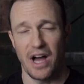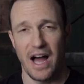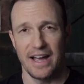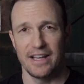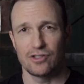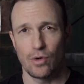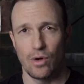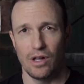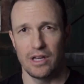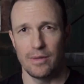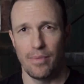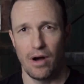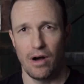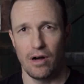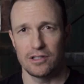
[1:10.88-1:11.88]
the highest
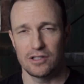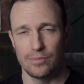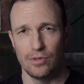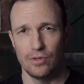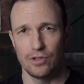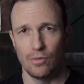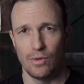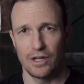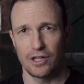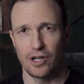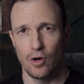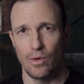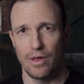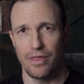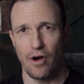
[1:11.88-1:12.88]
quality possible, you'll want to
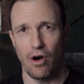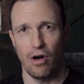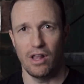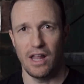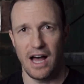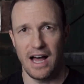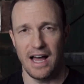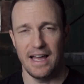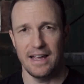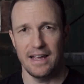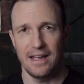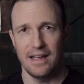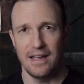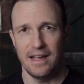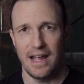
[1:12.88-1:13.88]
go with
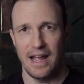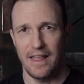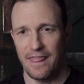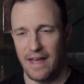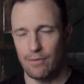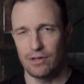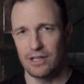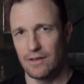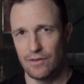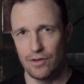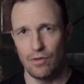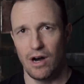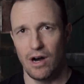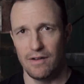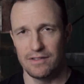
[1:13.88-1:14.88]
all-eye, and that will give
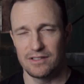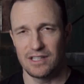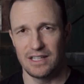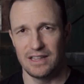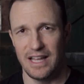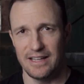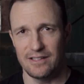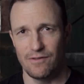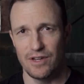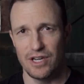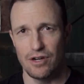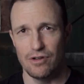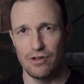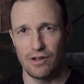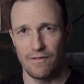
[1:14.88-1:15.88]
you obviously less
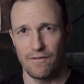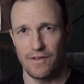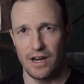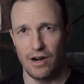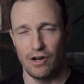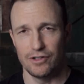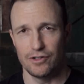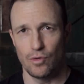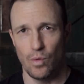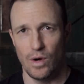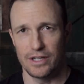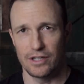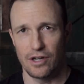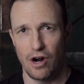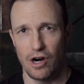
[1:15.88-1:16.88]
video you can fit onto
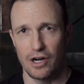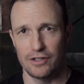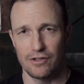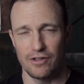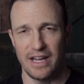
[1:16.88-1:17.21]
one card.